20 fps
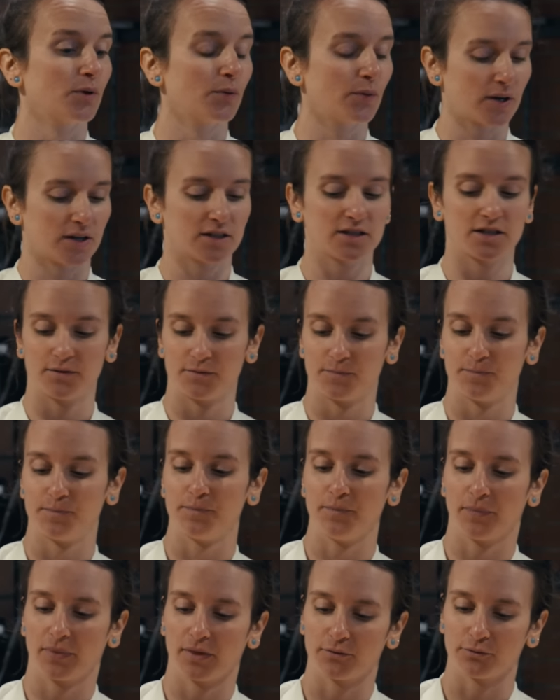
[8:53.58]
We want it to
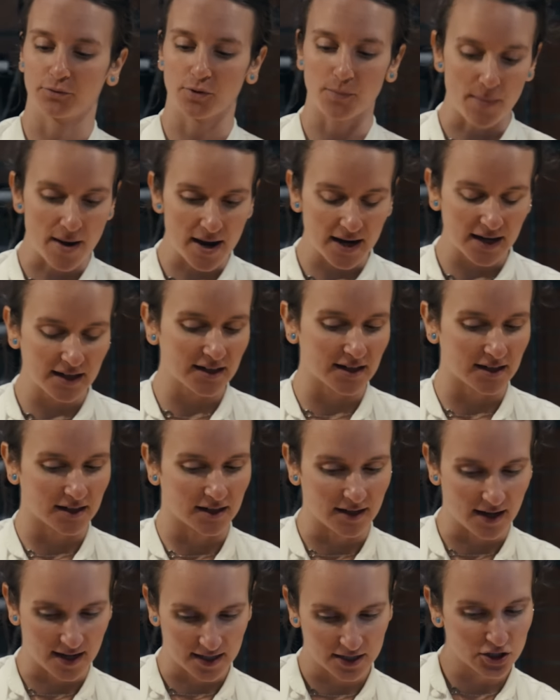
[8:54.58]
remain in
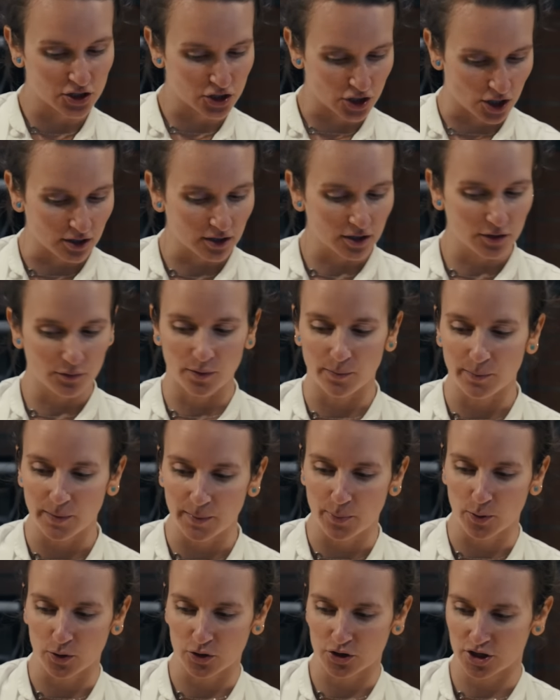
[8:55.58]
a nice chunk when we
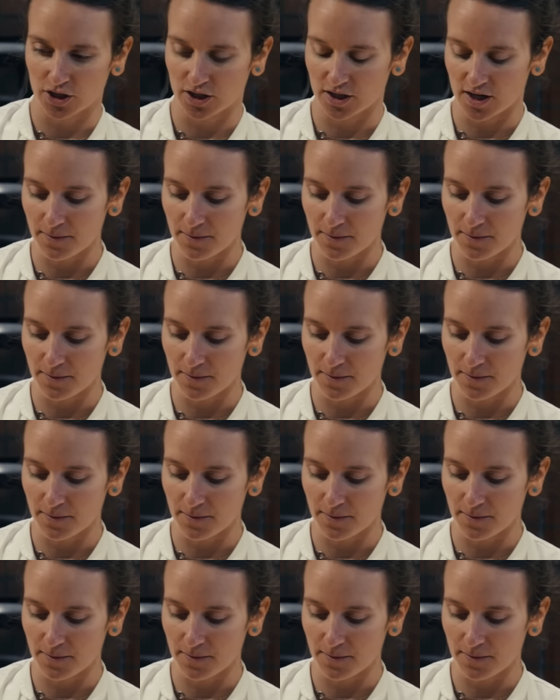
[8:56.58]
portion it